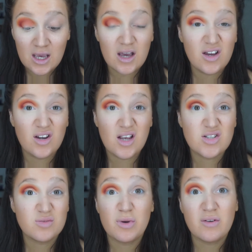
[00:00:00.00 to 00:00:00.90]
and it's
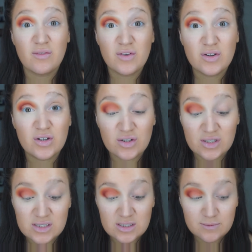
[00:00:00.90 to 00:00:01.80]
just perfect for cutting
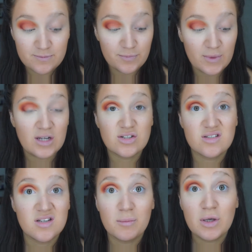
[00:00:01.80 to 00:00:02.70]
creases, as you'll
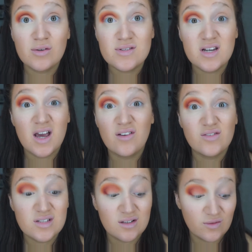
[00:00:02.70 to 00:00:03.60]
see me using
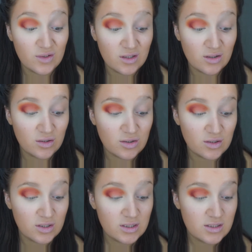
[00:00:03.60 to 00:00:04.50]
every single video to cut a
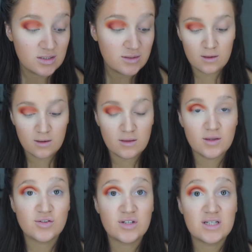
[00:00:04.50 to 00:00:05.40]
crease.
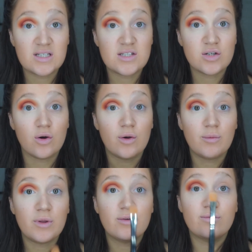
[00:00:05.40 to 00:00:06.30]
The trick is to go in
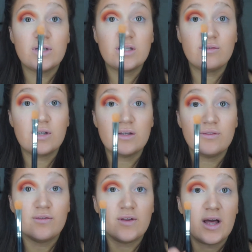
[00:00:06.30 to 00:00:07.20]
with a really
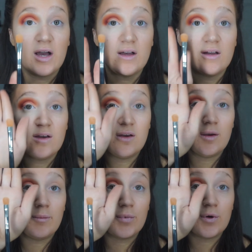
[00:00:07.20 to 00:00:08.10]
flat
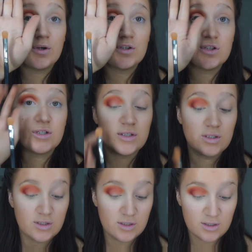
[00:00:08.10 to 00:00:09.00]
brush.
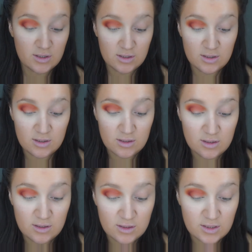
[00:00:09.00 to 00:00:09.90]

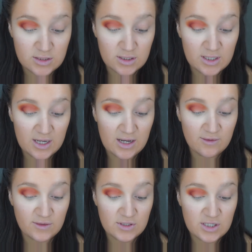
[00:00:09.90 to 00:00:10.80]
It's going to
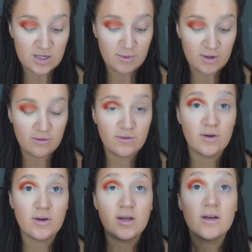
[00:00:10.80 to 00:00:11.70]
carve the shape out
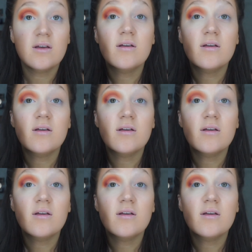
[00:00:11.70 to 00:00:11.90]
for you.